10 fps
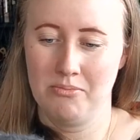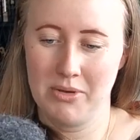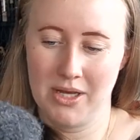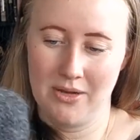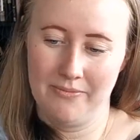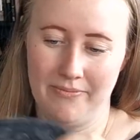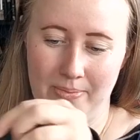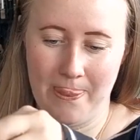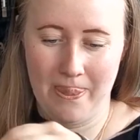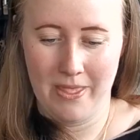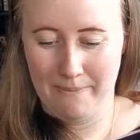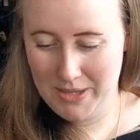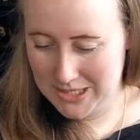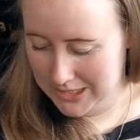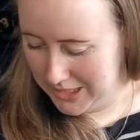But
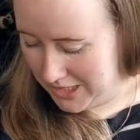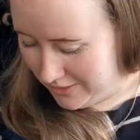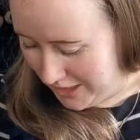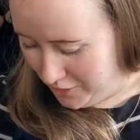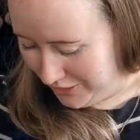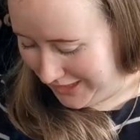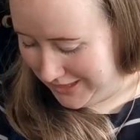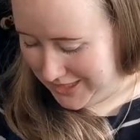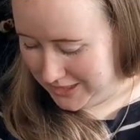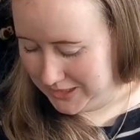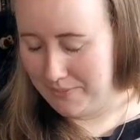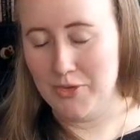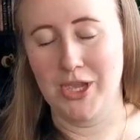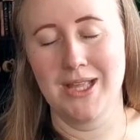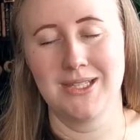basically they go like this.
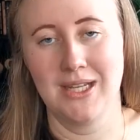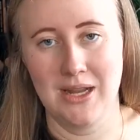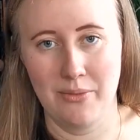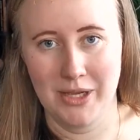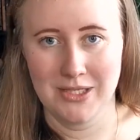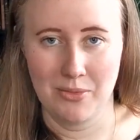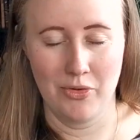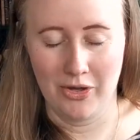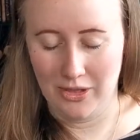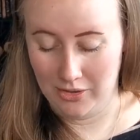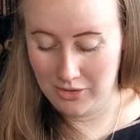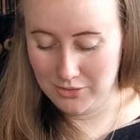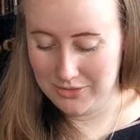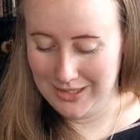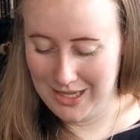You can't see it now because I'm wearing a lot of
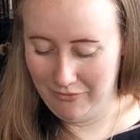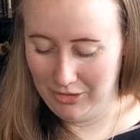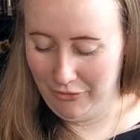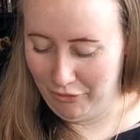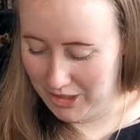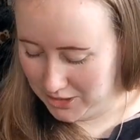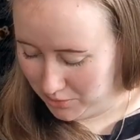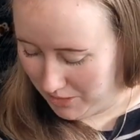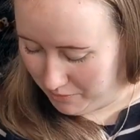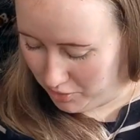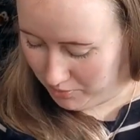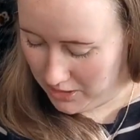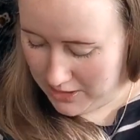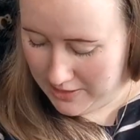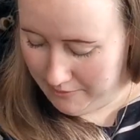clothes, so I can't really fit it to my boob.
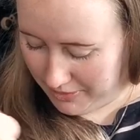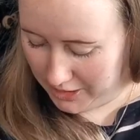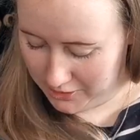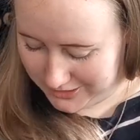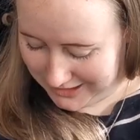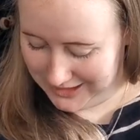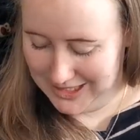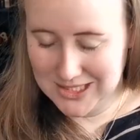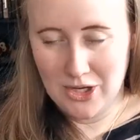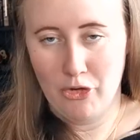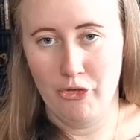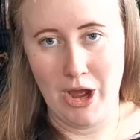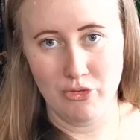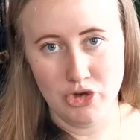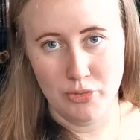But it goes like this
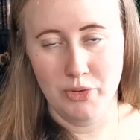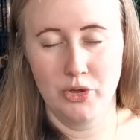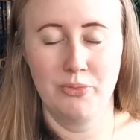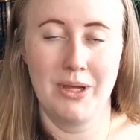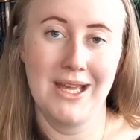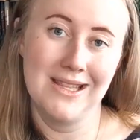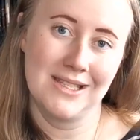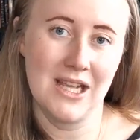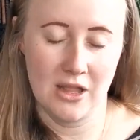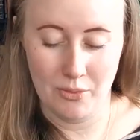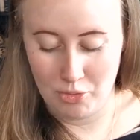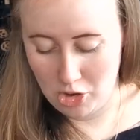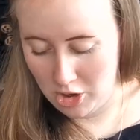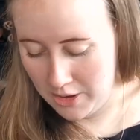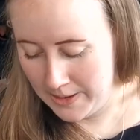around your boob inside the
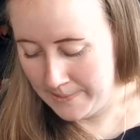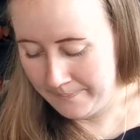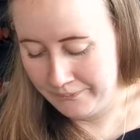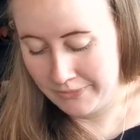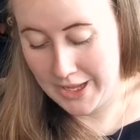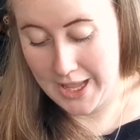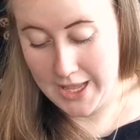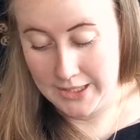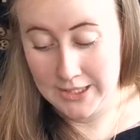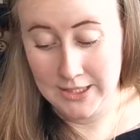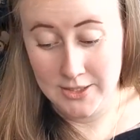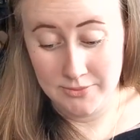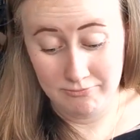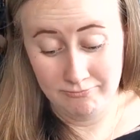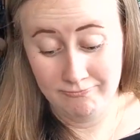bra and
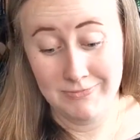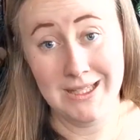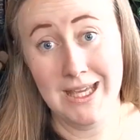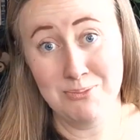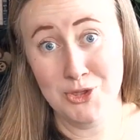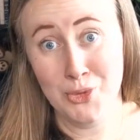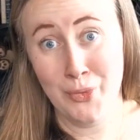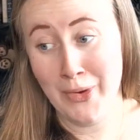keeps you